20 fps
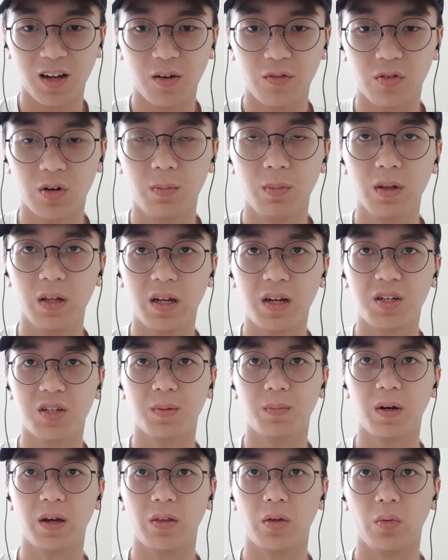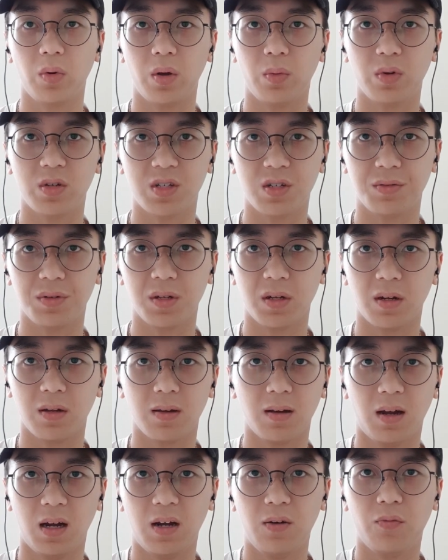from Malaysia, by the way, which is like
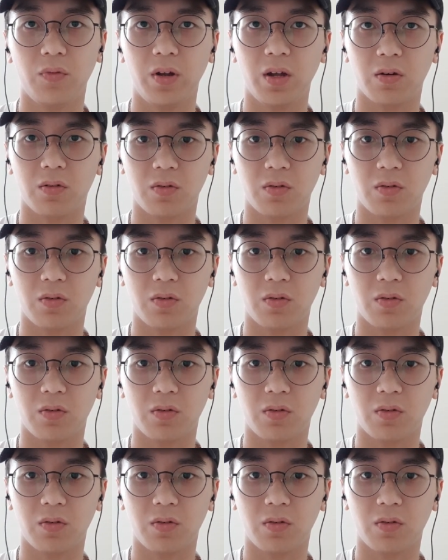halfway